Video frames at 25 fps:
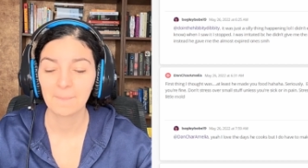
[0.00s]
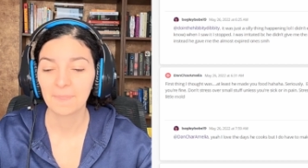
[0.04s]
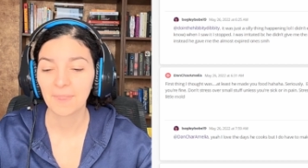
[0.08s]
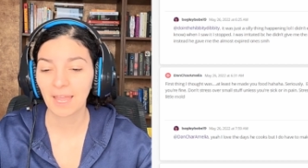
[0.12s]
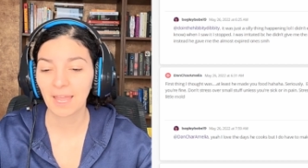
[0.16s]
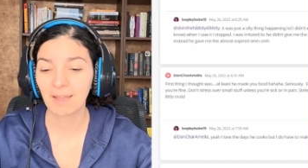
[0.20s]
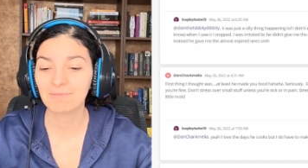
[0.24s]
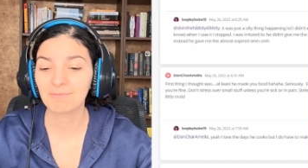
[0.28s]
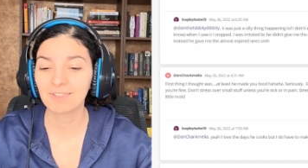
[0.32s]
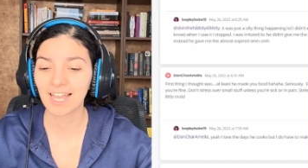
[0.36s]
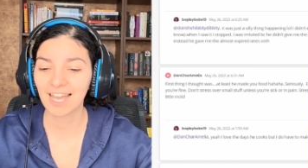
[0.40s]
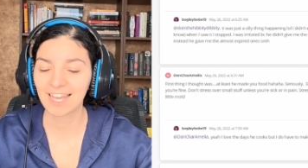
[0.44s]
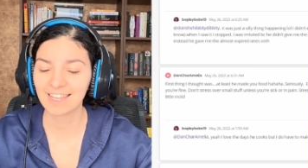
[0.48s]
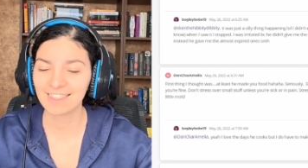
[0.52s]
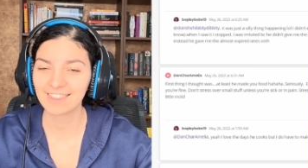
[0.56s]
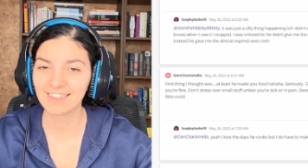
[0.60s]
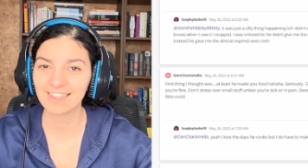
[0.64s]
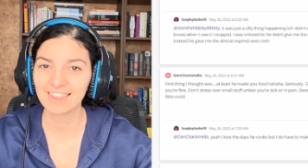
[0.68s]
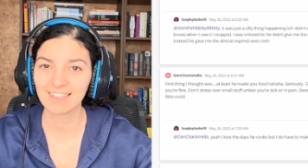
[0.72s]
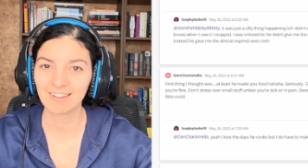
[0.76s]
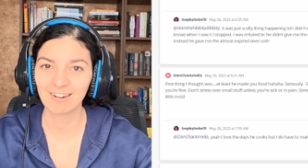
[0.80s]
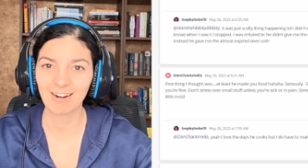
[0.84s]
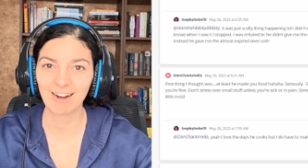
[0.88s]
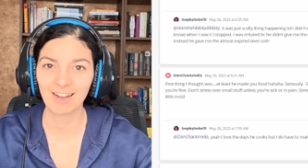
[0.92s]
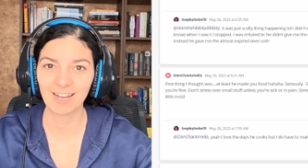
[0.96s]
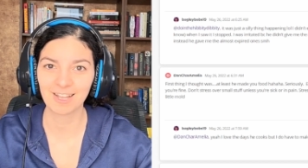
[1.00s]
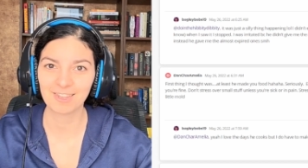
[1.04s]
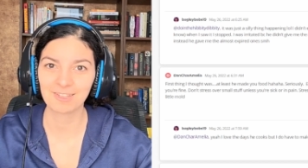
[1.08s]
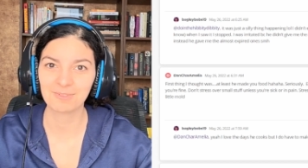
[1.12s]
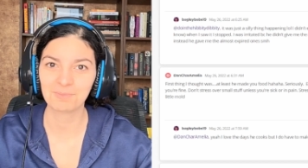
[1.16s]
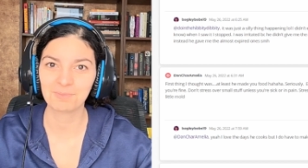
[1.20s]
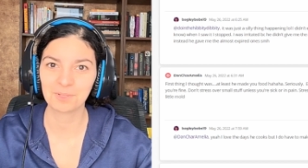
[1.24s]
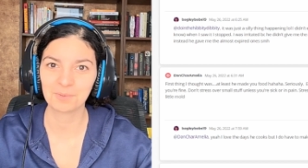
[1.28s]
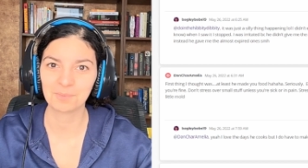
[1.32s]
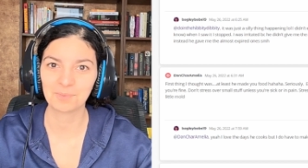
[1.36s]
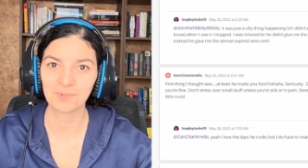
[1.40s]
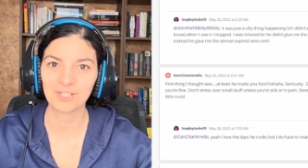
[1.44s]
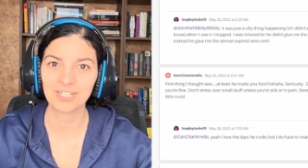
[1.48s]
I'm glad that there are other
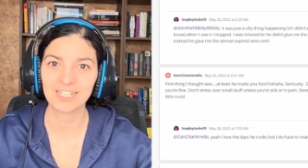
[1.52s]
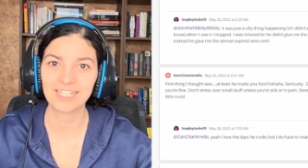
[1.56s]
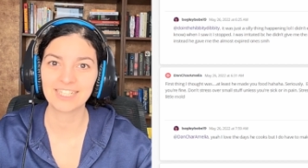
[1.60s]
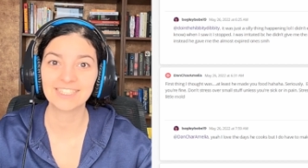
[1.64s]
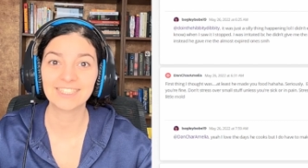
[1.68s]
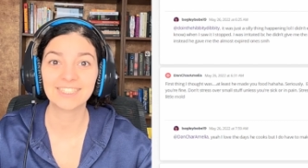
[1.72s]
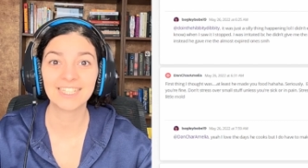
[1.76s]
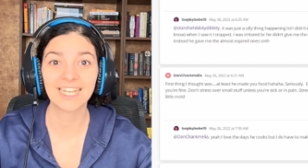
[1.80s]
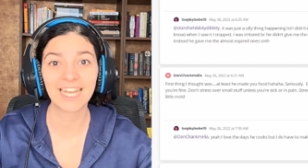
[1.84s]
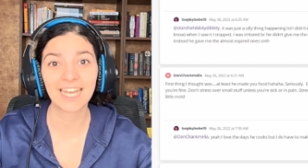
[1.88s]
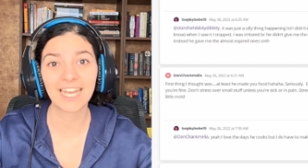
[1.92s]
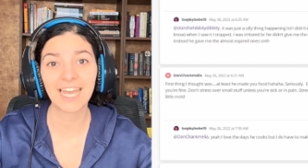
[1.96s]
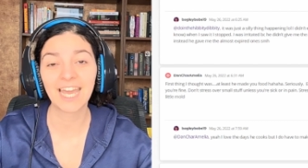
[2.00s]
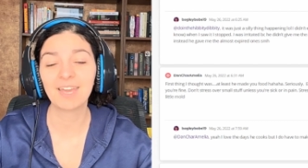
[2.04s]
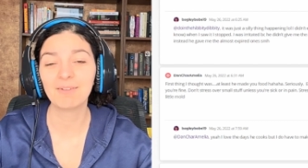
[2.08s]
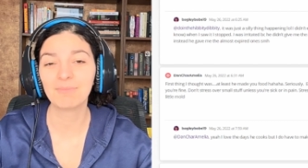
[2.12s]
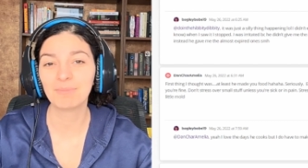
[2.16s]
people here saying, hey,